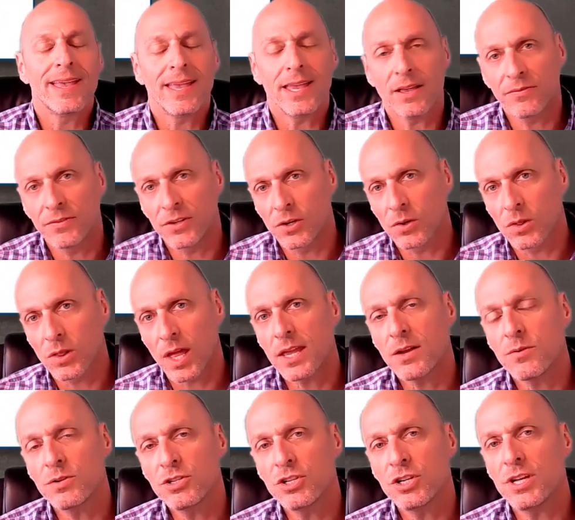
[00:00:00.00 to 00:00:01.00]
If you
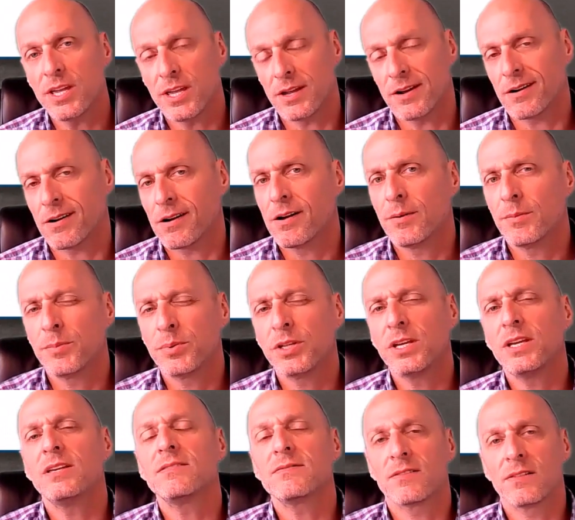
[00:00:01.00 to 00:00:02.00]
like what you hear,
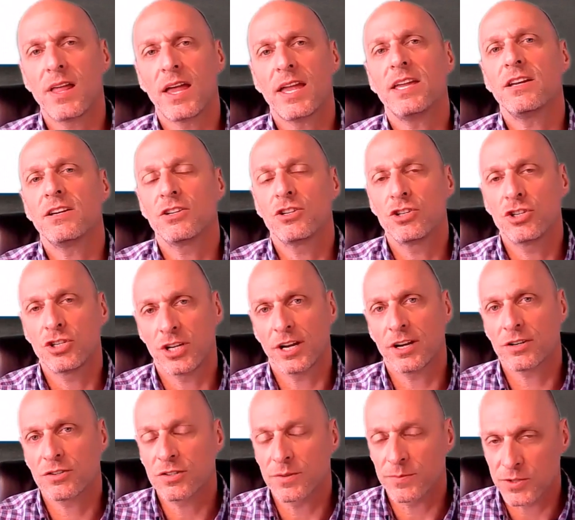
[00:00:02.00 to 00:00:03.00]
please like,
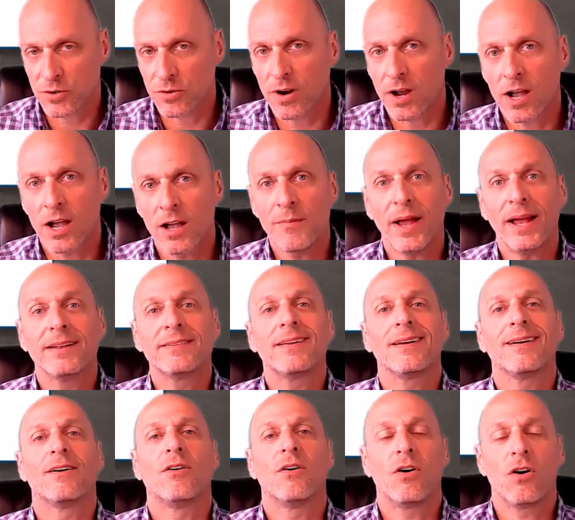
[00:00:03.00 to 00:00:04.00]
share, subscribe, and
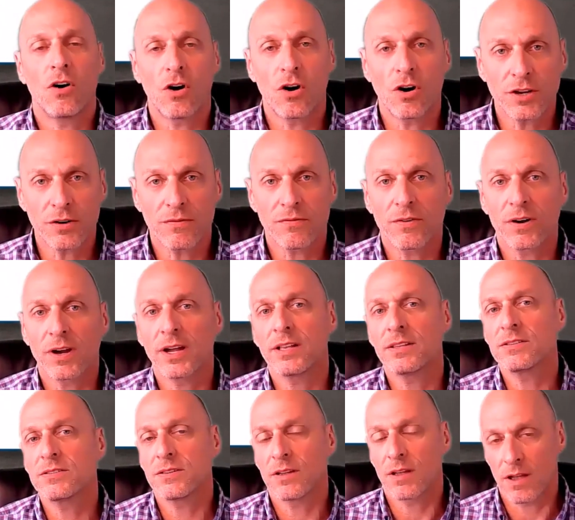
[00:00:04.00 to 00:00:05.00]
tell all your
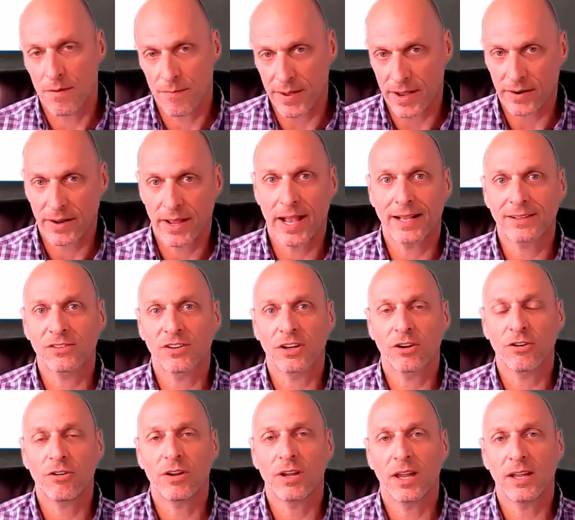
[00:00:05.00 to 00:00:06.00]
friends about Hatching
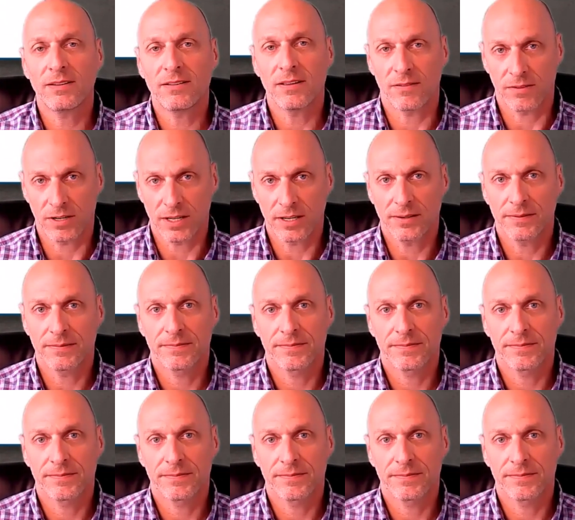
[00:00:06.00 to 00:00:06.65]
Creativity.